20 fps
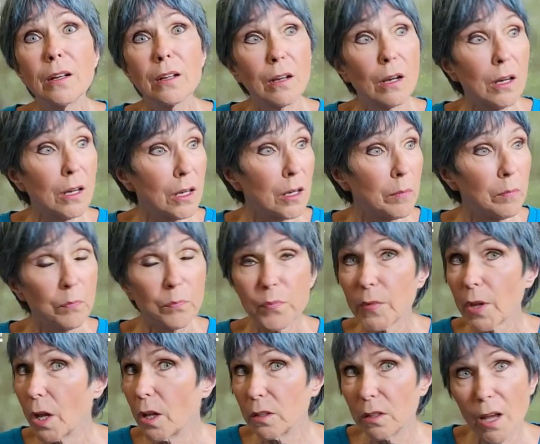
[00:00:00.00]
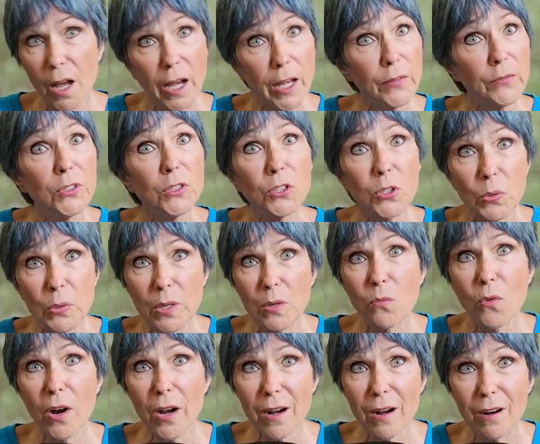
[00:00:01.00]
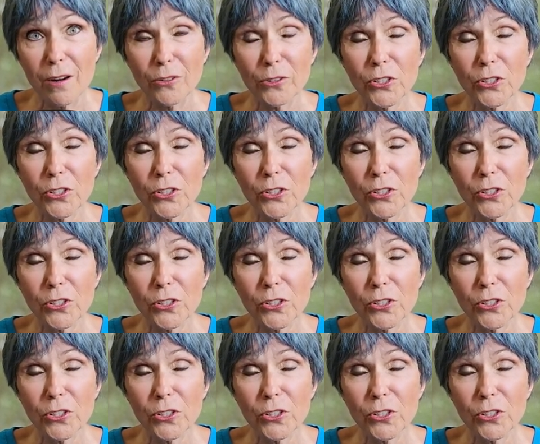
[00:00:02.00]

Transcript: um, alive and doing well.